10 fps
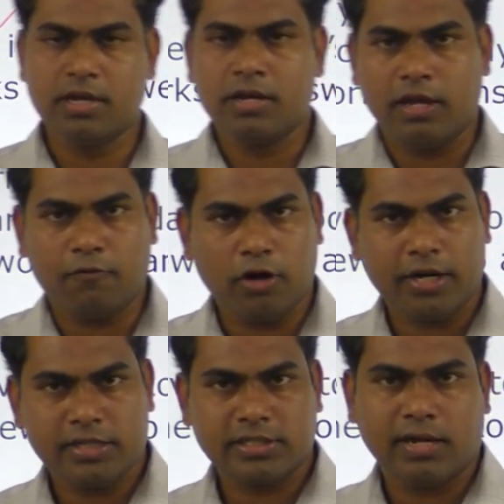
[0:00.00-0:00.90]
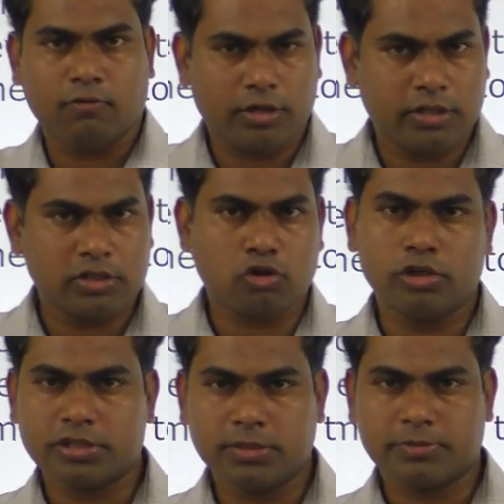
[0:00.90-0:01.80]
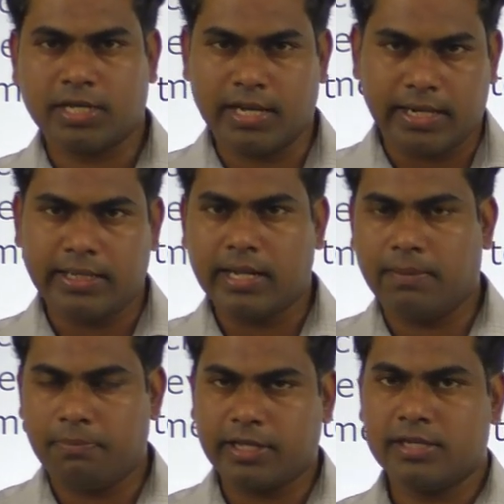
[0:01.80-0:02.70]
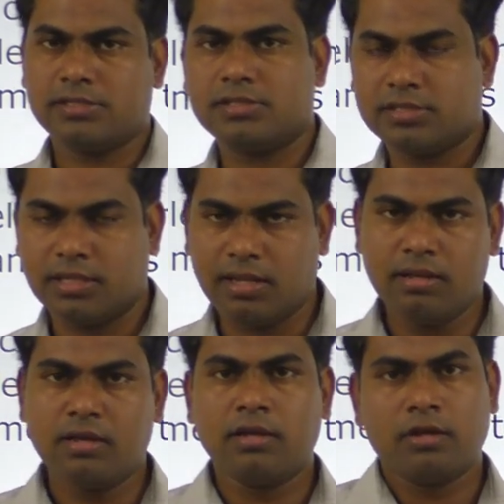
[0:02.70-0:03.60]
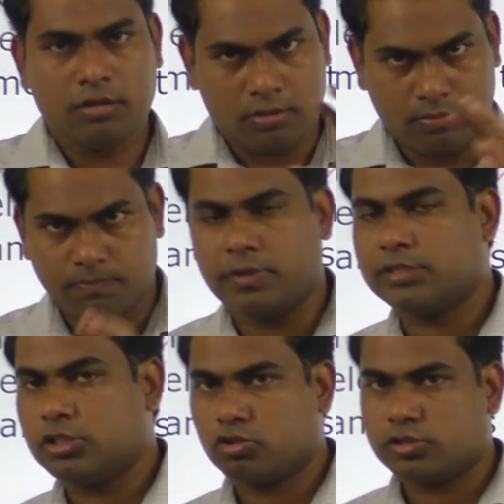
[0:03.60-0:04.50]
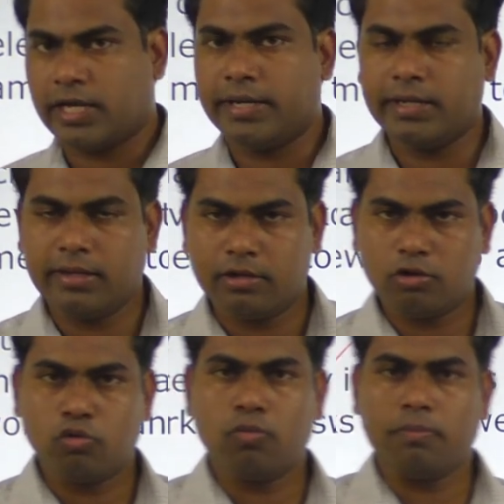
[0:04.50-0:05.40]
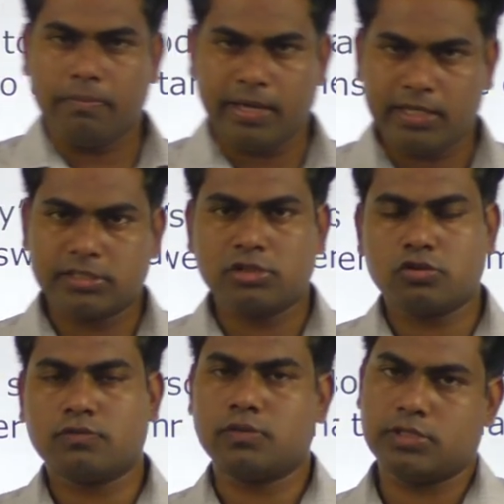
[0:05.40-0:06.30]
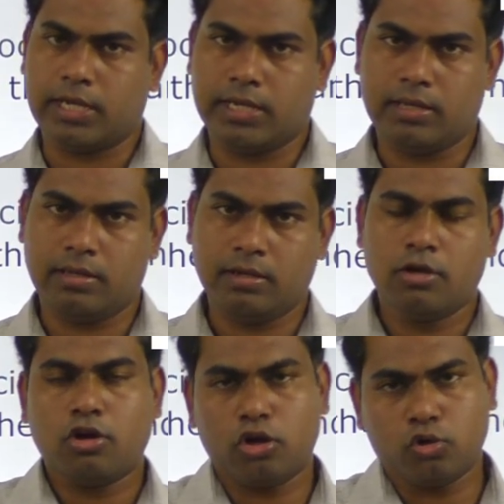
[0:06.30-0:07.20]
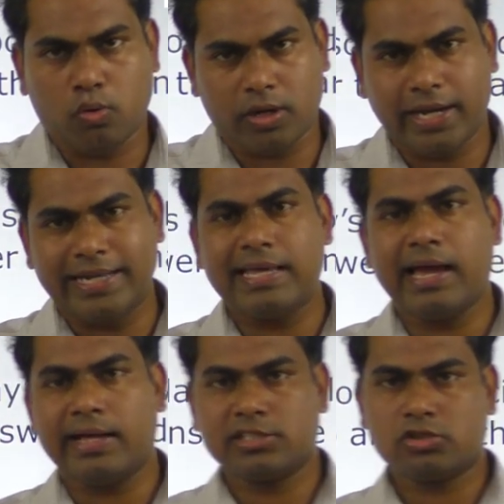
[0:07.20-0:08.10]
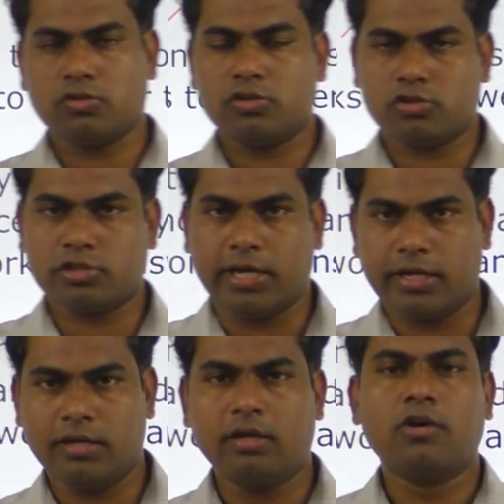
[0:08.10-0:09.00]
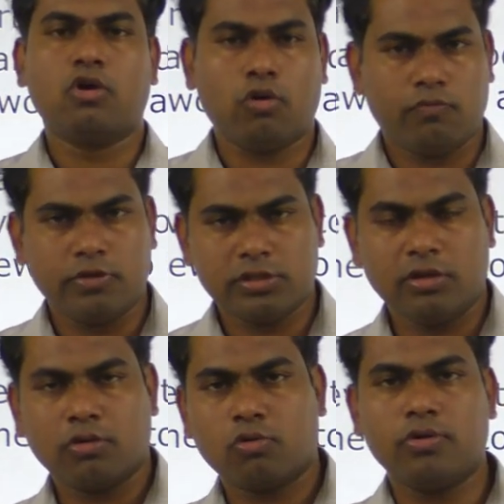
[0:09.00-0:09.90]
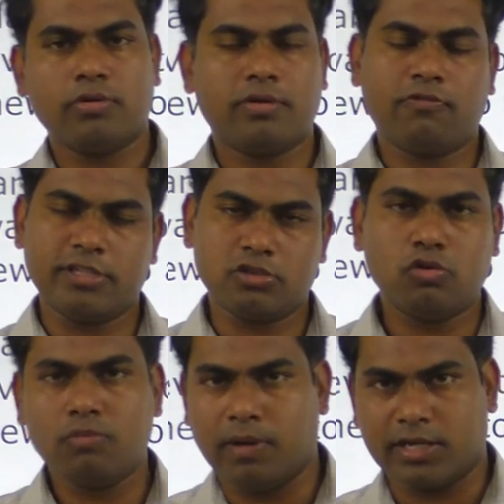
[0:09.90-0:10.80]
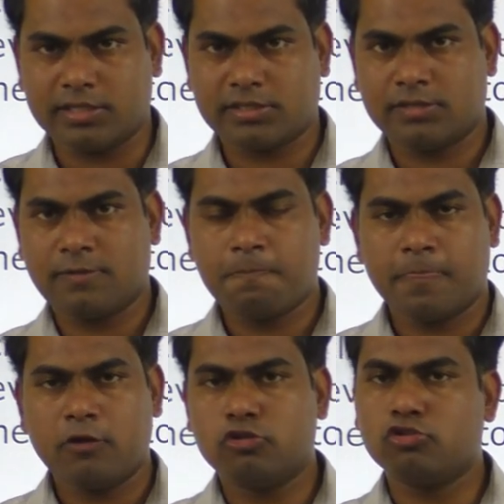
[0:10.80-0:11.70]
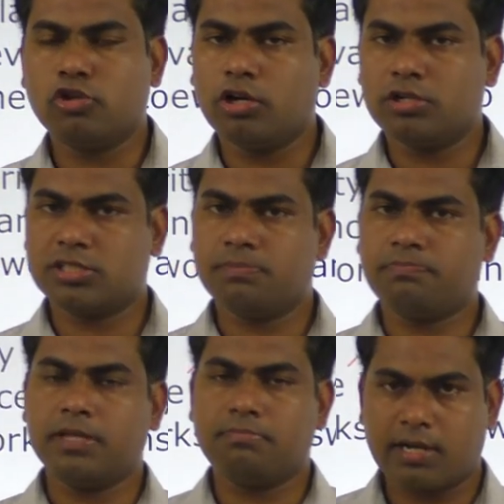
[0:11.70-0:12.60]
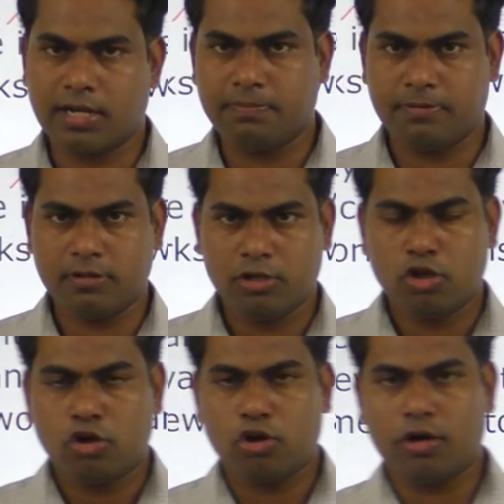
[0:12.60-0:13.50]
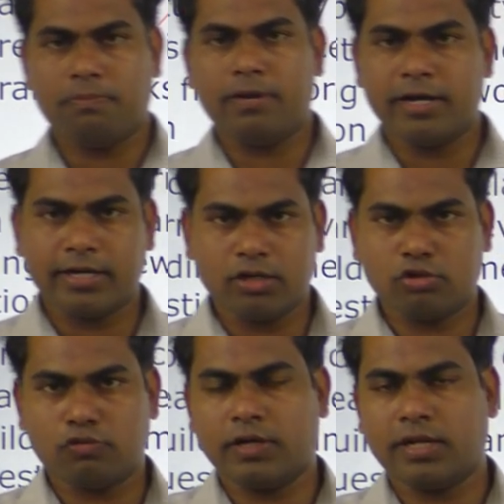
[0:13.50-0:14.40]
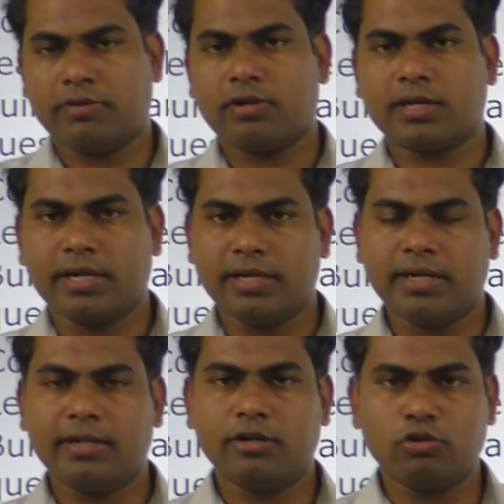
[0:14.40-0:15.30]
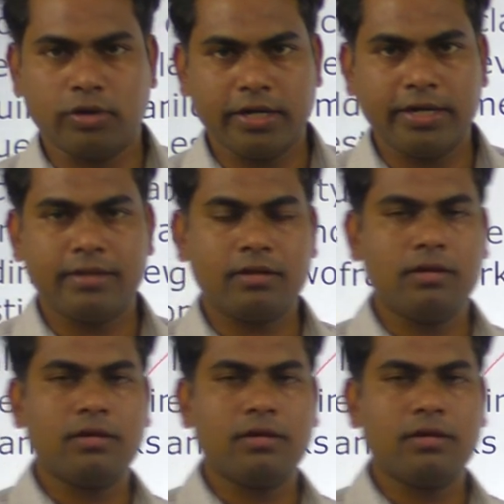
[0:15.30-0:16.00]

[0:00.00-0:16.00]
If you understand what these concepts are and their applications in the present society to make sense of society or to write the answers of the society, obviously you are going to fetch good marks. You should not simply mug up or blurt out whatever the content that you read in the